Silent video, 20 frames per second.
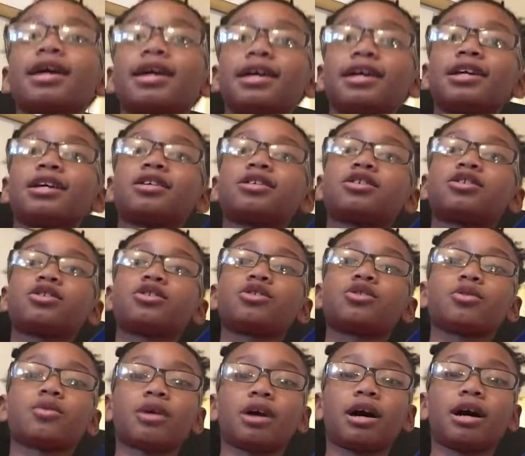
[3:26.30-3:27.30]
is
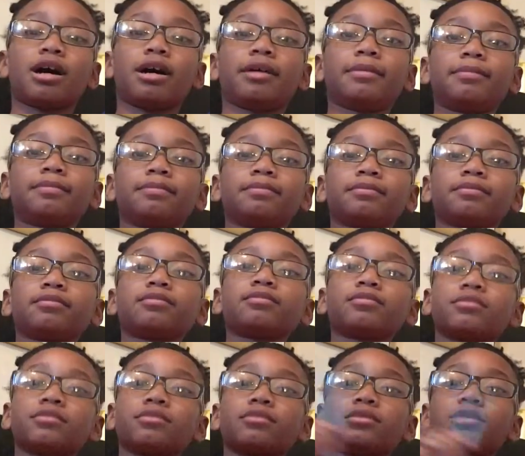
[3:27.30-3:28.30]
to
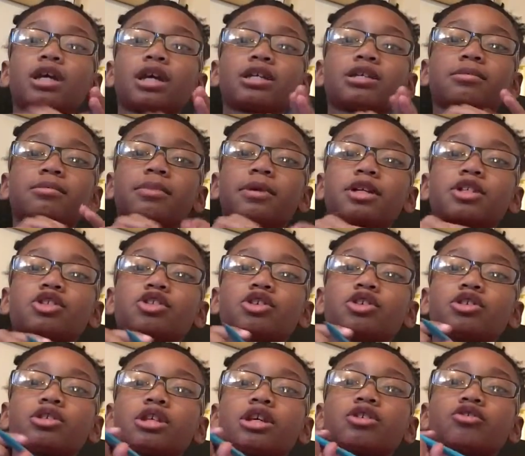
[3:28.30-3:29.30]
take some
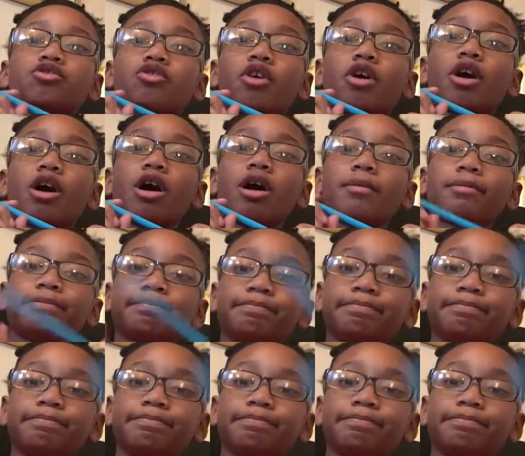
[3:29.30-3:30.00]
pictures and draw.